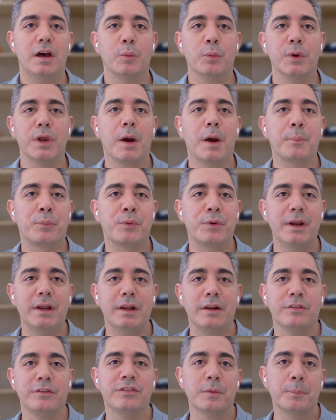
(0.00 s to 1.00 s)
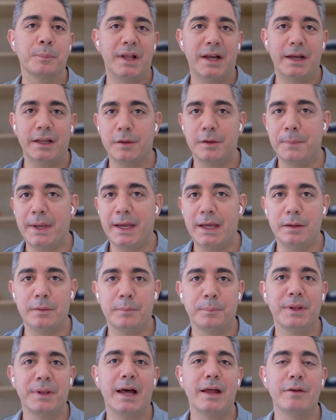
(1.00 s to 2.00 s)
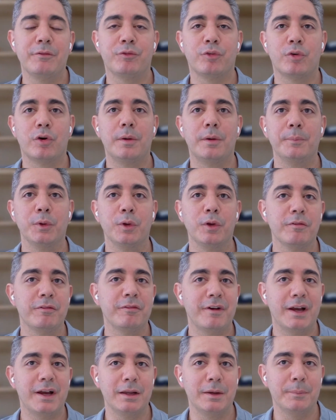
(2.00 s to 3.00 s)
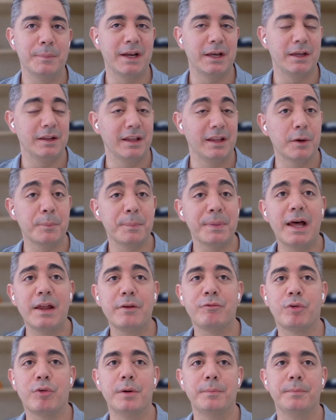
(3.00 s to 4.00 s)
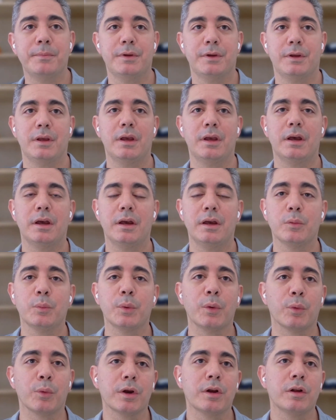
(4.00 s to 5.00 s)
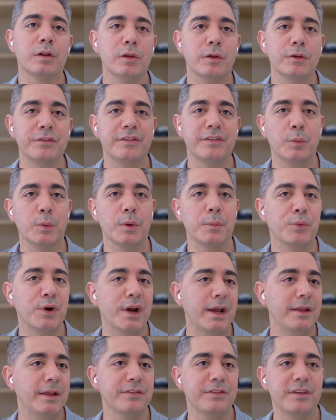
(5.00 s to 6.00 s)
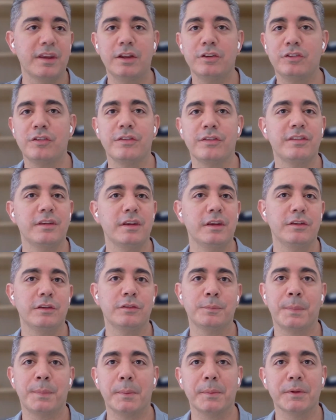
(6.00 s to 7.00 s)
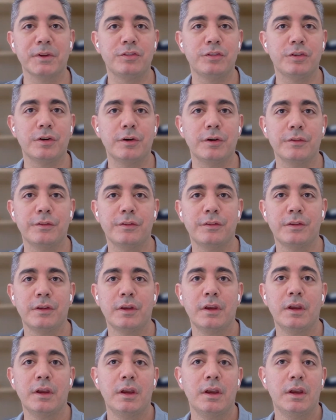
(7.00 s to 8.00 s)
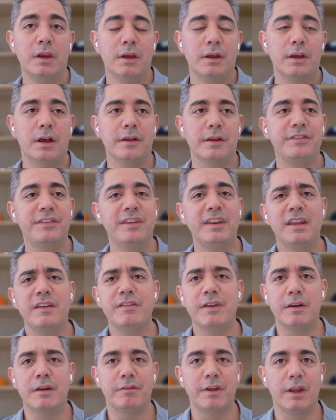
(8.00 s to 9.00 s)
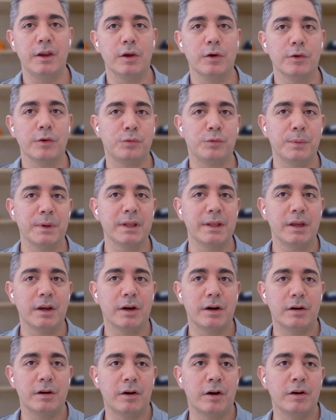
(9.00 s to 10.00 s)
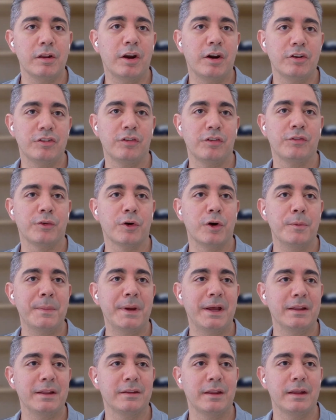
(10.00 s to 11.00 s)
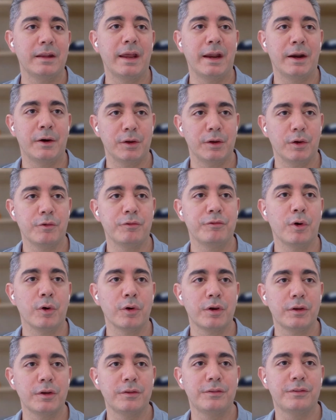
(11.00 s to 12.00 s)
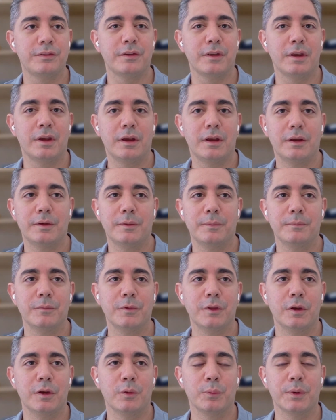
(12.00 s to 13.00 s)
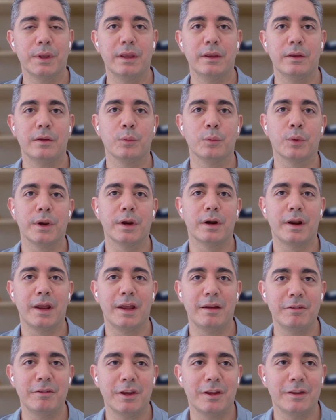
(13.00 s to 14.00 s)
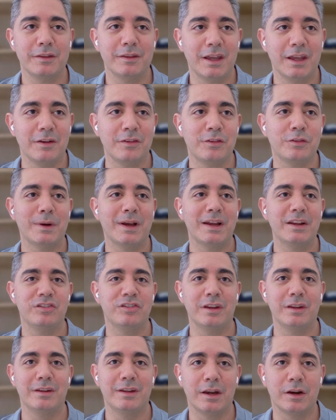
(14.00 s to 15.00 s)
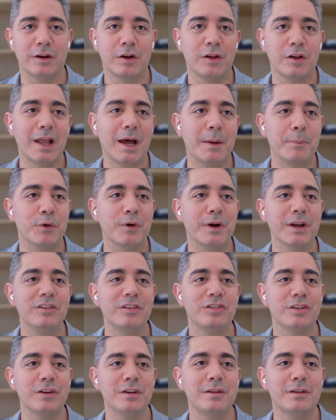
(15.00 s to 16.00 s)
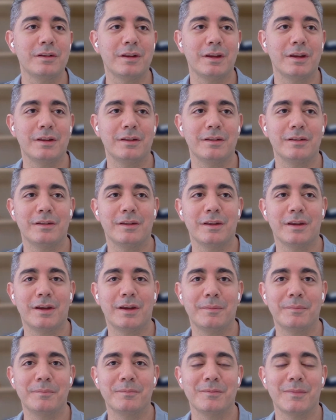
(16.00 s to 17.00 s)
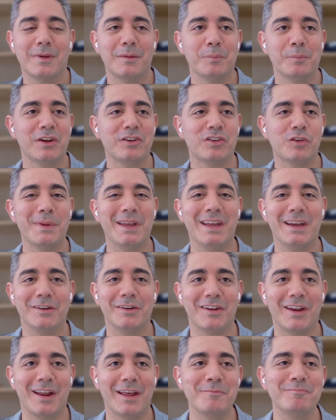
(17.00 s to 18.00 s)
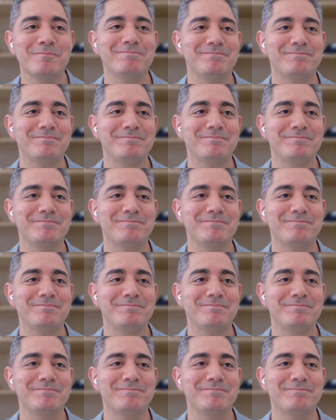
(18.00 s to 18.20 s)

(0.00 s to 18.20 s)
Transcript: We operate a supply and demand platform unified by a data platform. We work closely with brands, agencies, publishers. CTV and video is really our largest format and area of focus. We are heavy on data strategy and data collaboration, and pleasure to be here today.